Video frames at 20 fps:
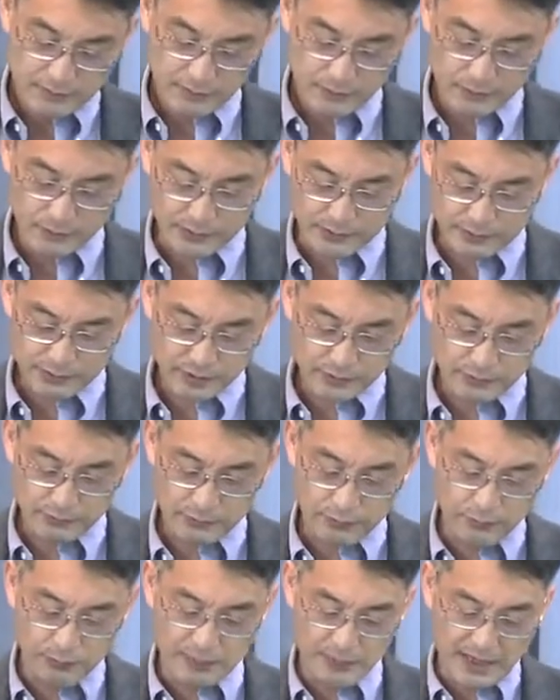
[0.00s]
or
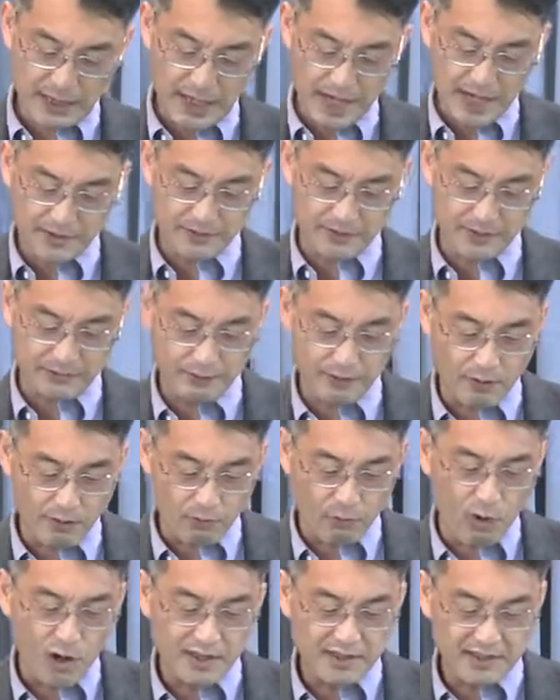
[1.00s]
sinful behavior
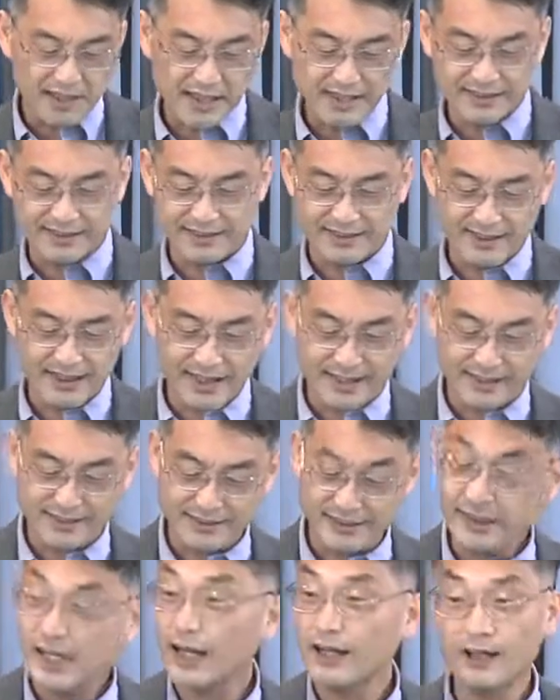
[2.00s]
from one day to the
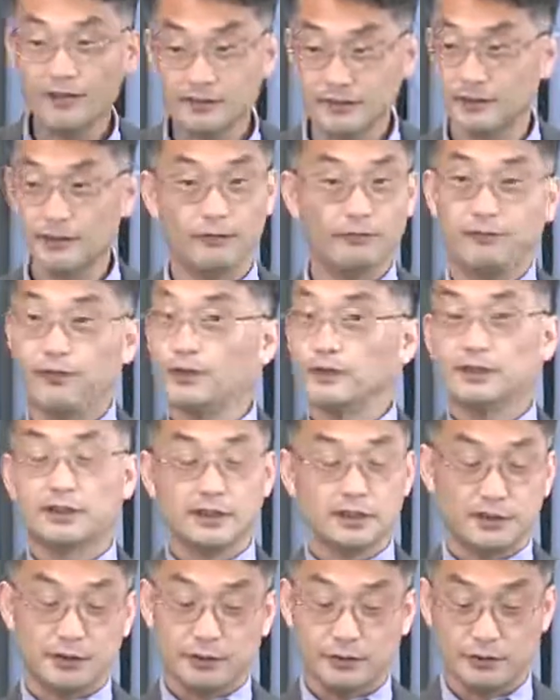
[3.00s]
next. And first
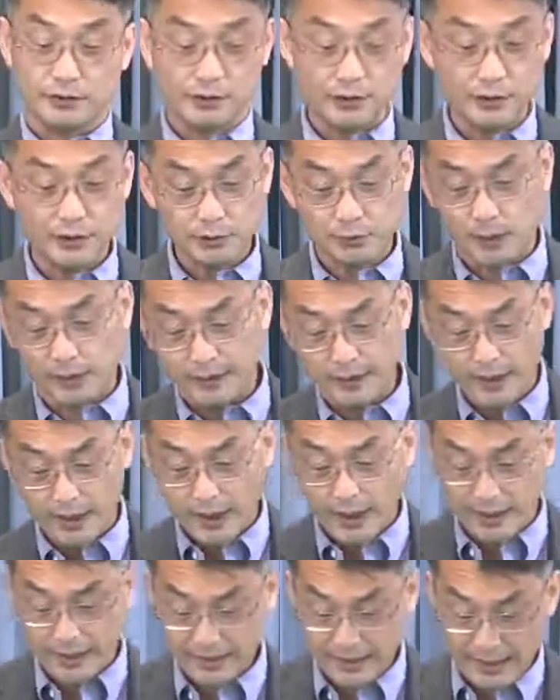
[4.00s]
excuse, first one,
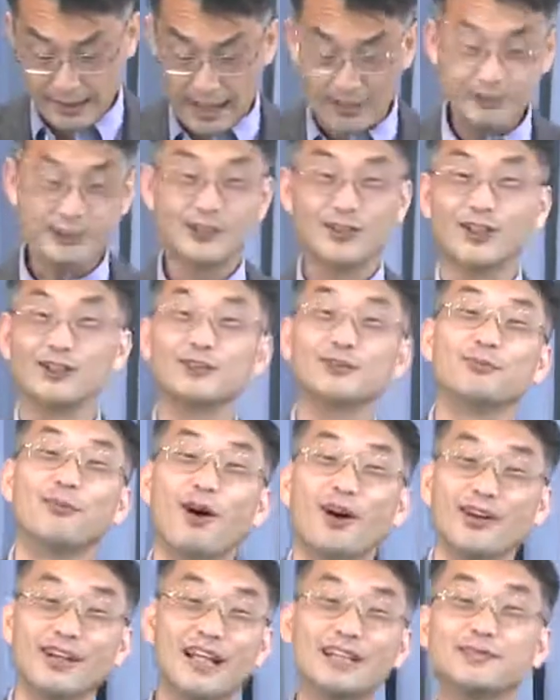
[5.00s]
uh, I'll start
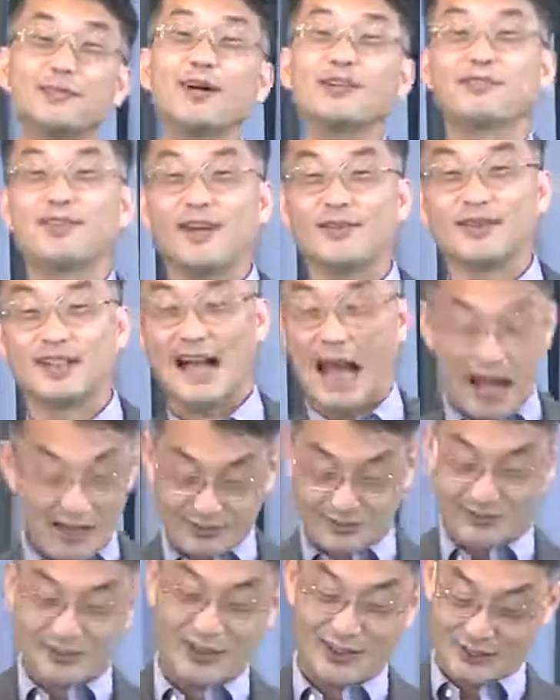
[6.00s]
tomorrow. That's my favorite. I'll
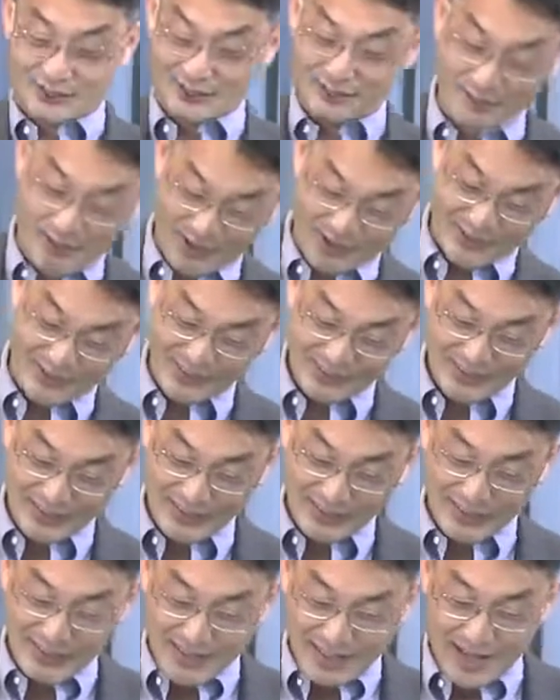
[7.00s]
start tomorrow.
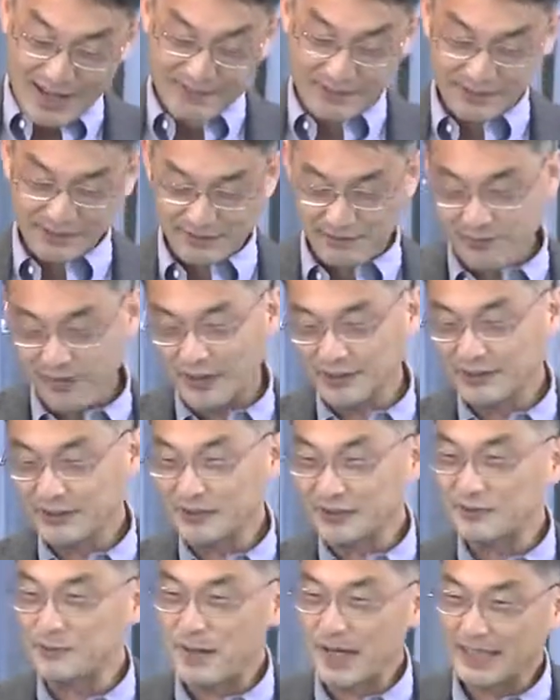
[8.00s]
I have a
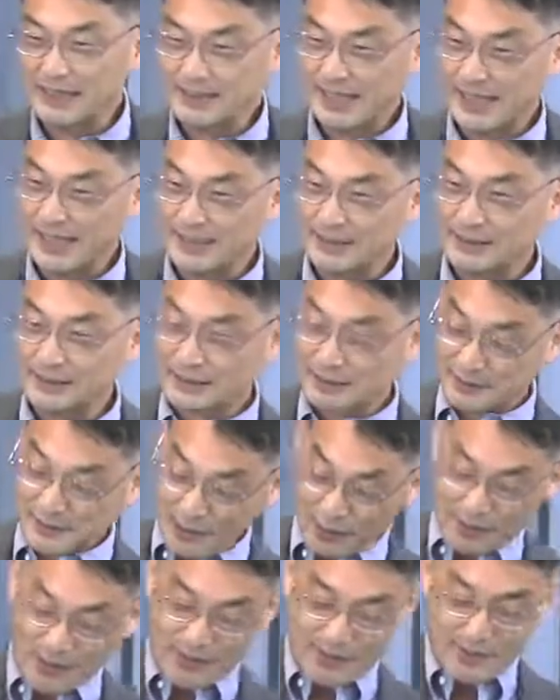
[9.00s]
confession to make. Uh, it's
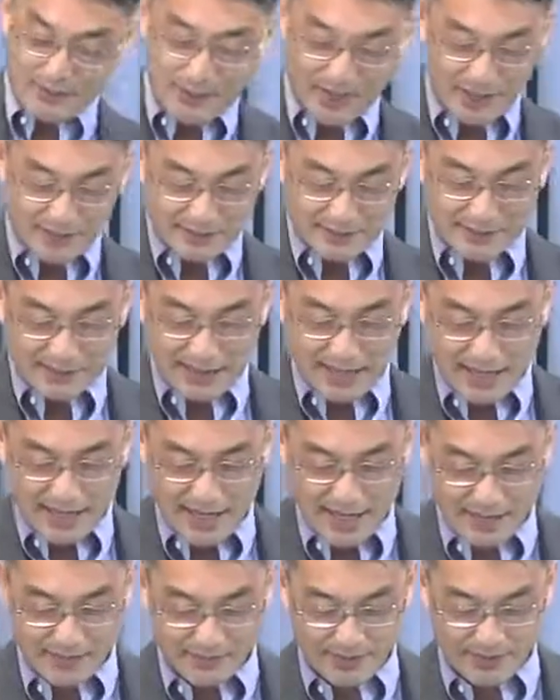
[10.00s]
somewhat embarrassing. I
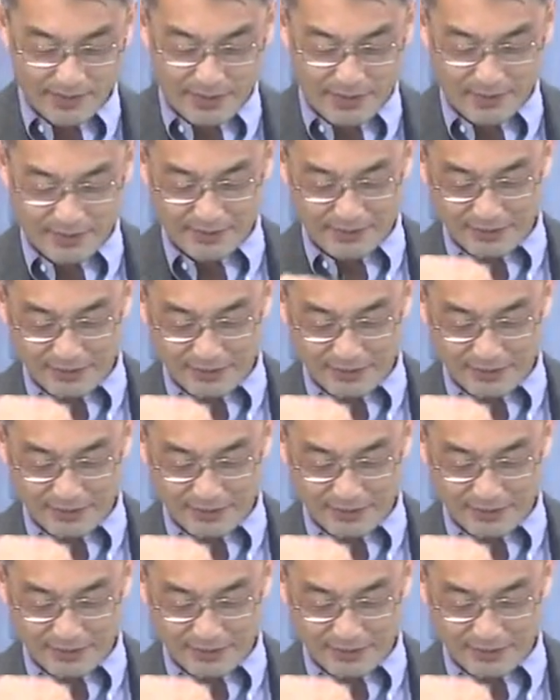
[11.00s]
have a, a